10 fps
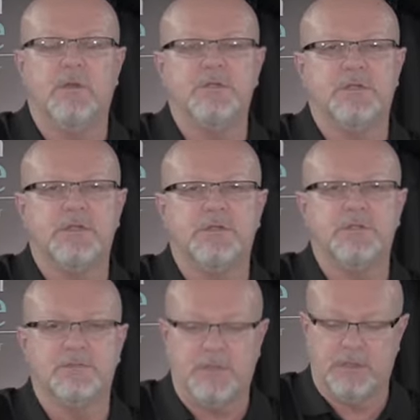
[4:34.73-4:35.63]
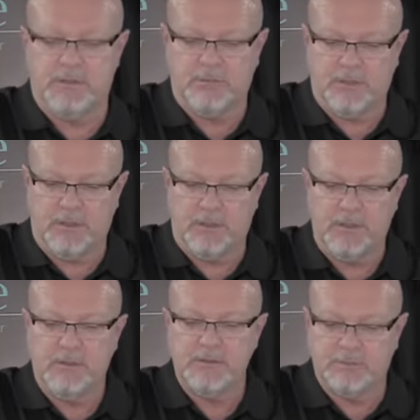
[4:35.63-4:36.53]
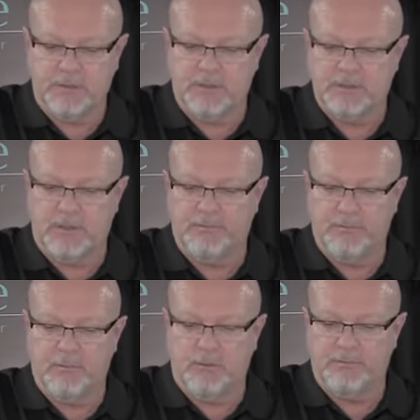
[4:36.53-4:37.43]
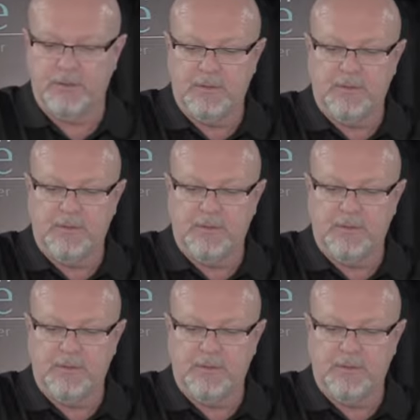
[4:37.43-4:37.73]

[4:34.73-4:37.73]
what Jesus means when he speaks of the wolf.